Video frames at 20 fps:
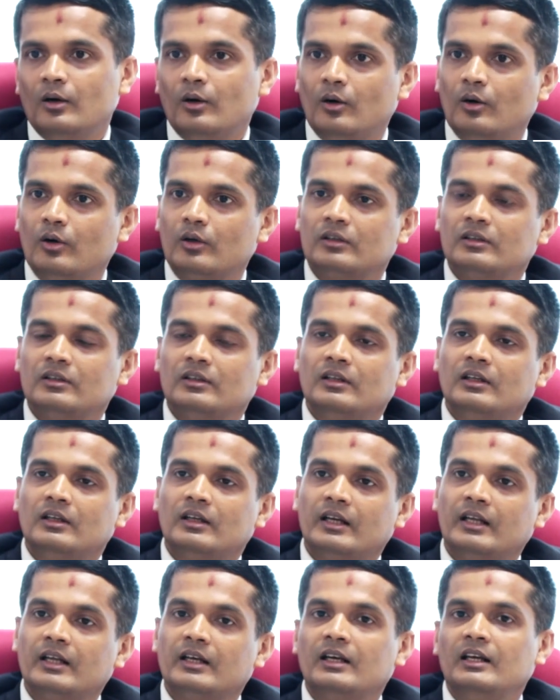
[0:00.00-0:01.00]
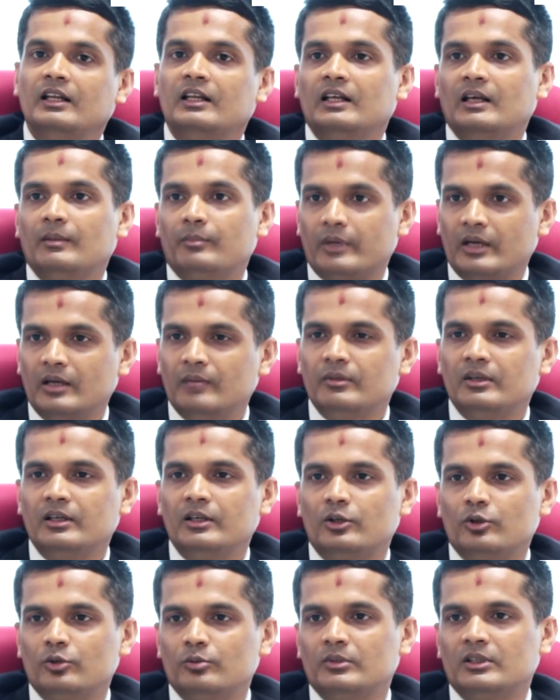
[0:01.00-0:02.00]
or rarely a
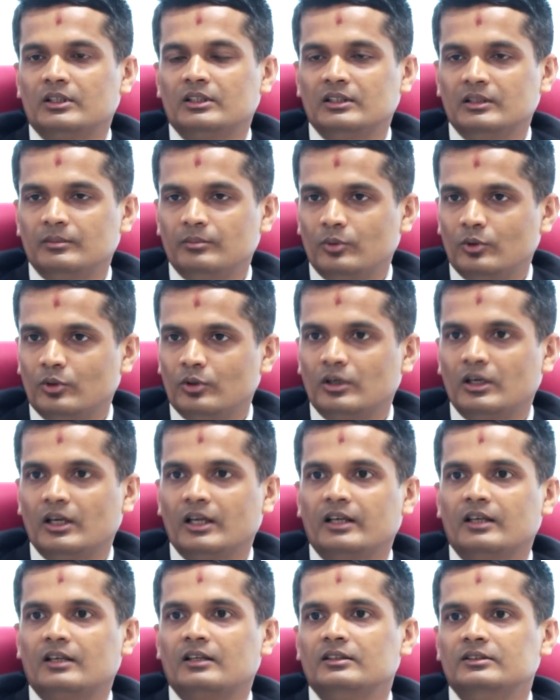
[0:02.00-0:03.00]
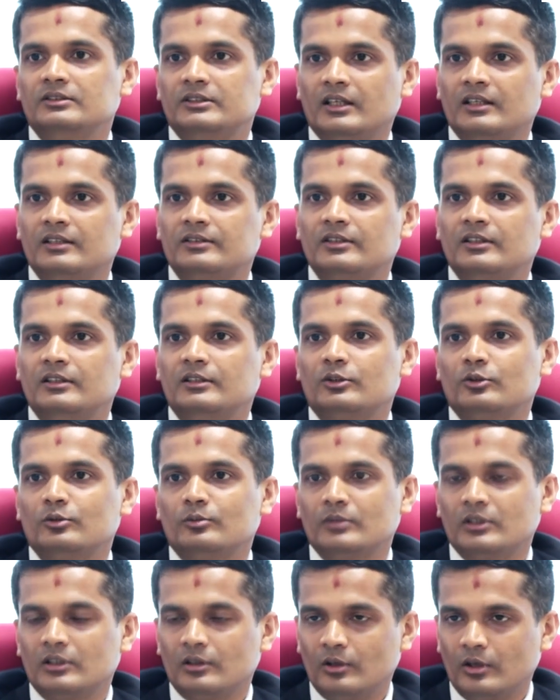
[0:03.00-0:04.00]
primary tumour in the bone like giant cell
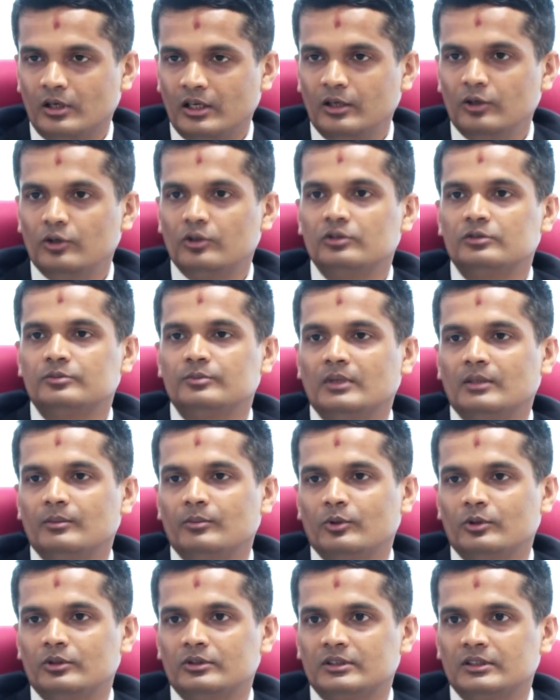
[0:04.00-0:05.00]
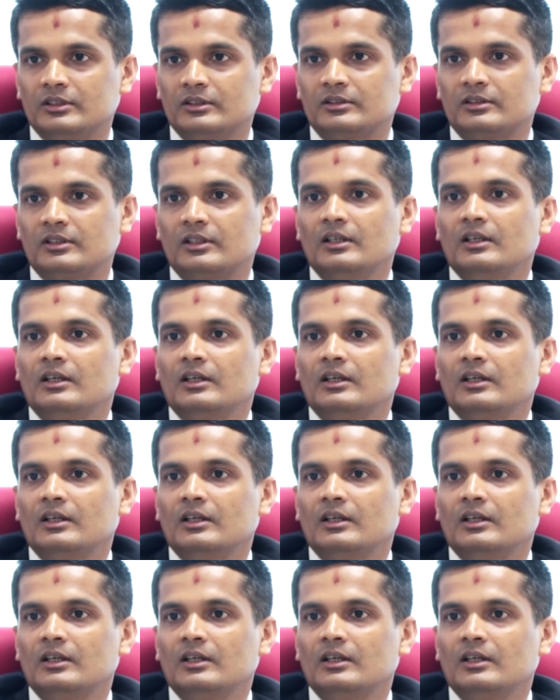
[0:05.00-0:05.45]
tumour or any regional bone cyst